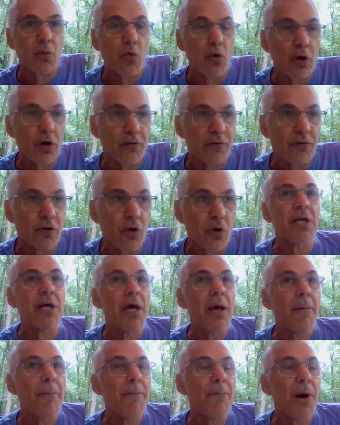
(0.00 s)
a workflow.
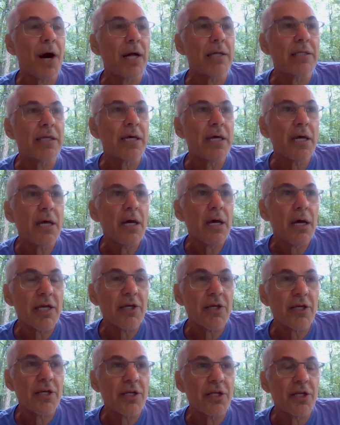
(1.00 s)
But
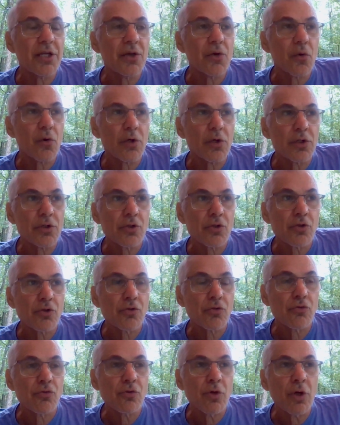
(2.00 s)
in order
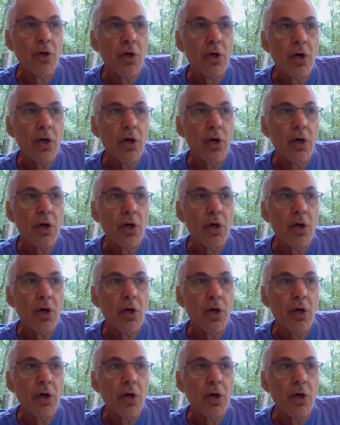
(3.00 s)
to